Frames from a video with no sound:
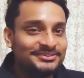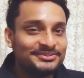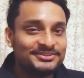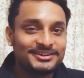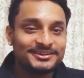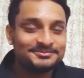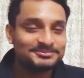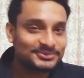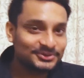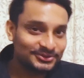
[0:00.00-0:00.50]
knew
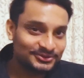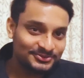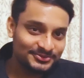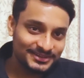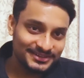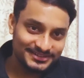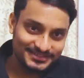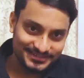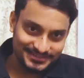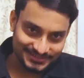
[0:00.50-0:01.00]
the approach,
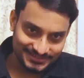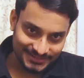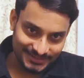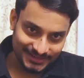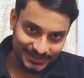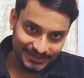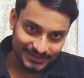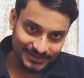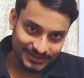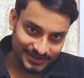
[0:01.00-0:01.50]
but
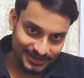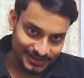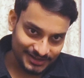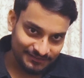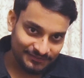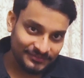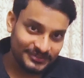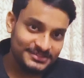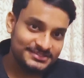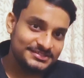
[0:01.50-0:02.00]
like I
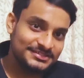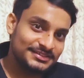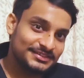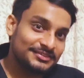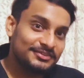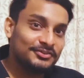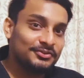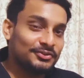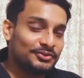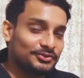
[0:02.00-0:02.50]
first
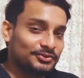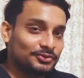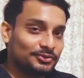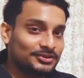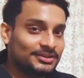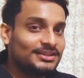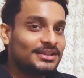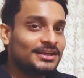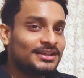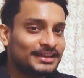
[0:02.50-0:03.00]

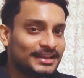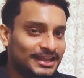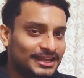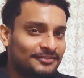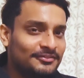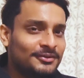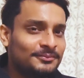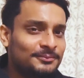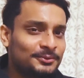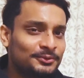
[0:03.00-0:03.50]
told the
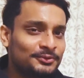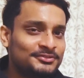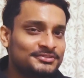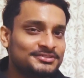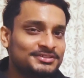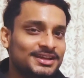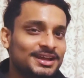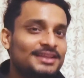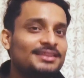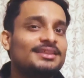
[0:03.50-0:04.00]
naive approach,
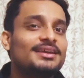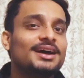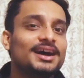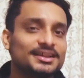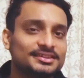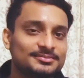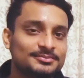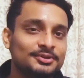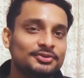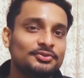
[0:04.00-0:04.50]
and they
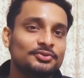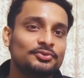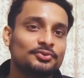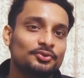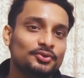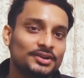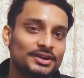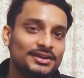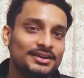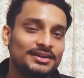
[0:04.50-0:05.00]
asked me to
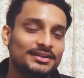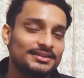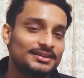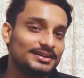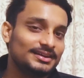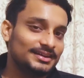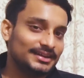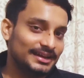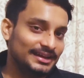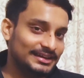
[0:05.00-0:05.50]
code it in
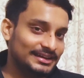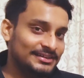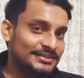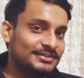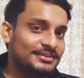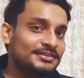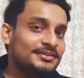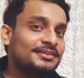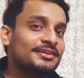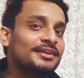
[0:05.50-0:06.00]
the
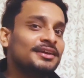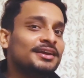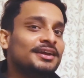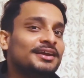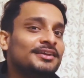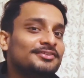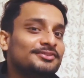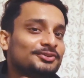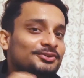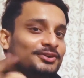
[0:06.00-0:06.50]
editor.
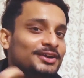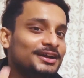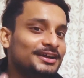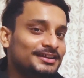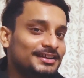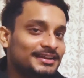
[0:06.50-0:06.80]
So I